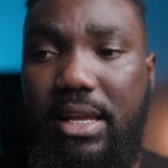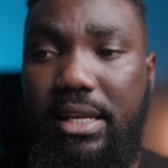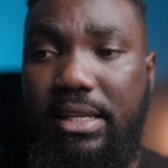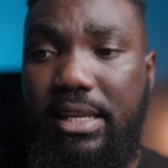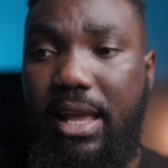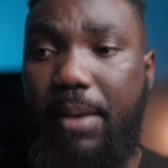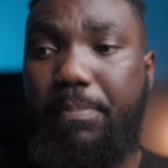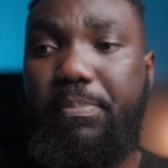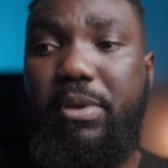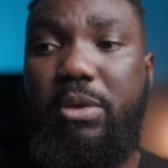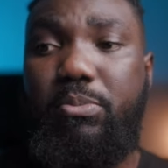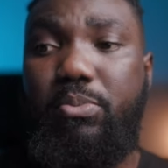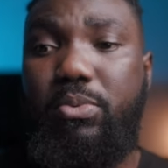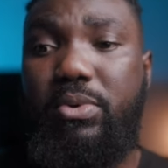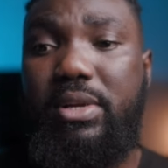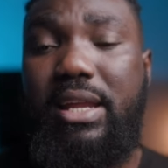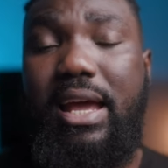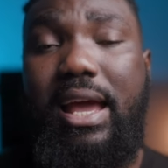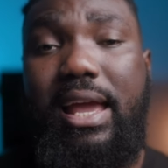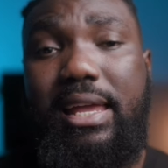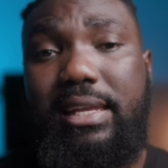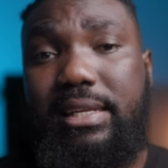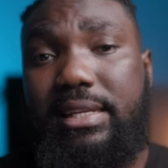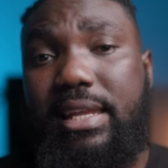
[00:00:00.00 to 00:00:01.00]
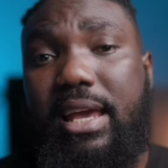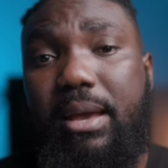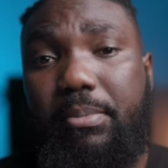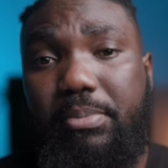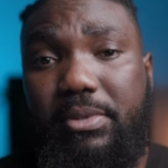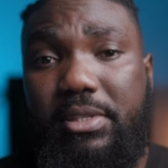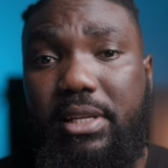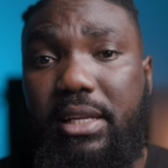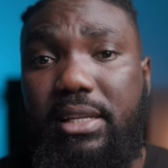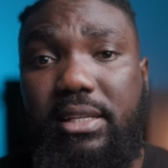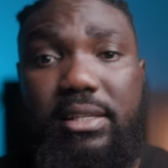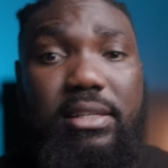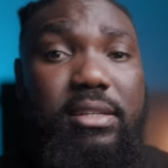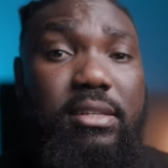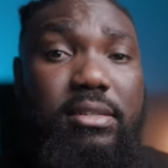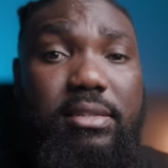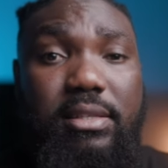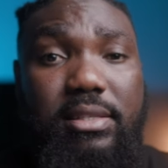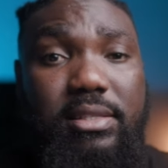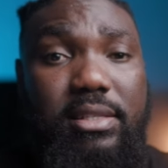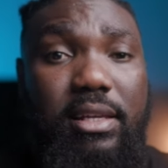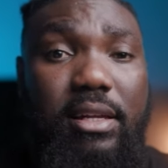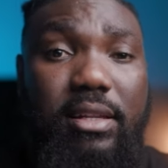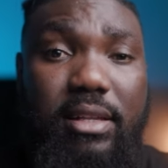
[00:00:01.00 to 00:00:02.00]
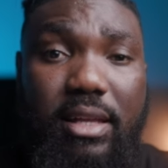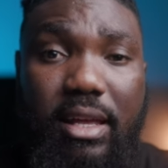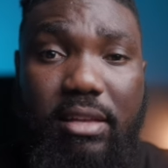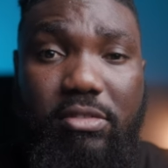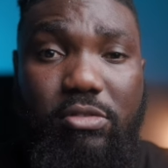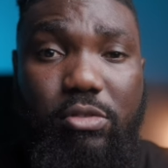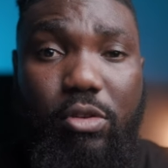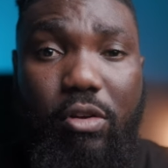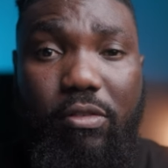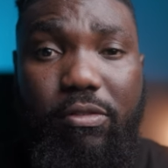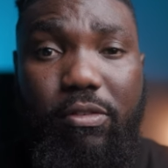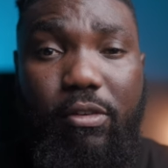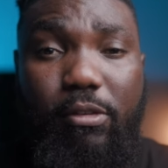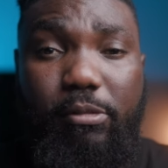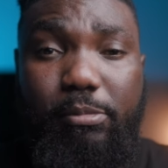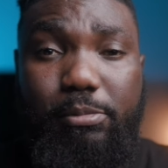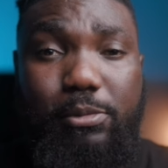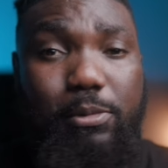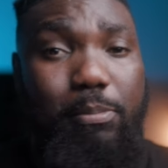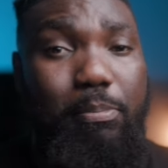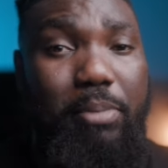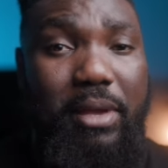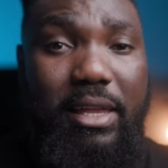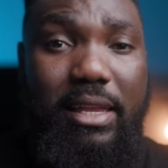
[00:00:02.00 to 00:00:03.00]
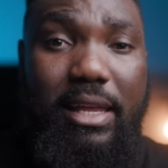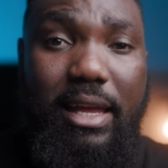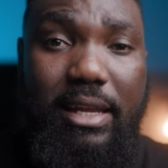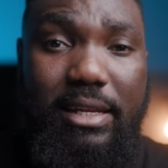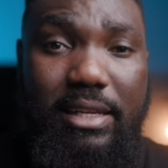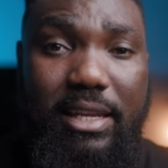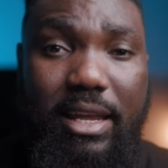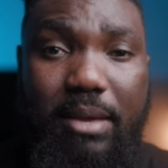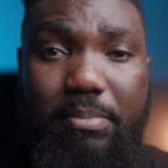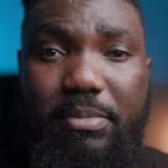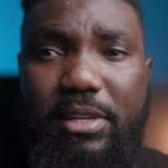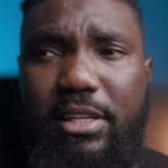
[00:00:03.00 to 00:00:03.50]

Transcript: There are people that are in debt and they need to sell their stuff off to pay their debt.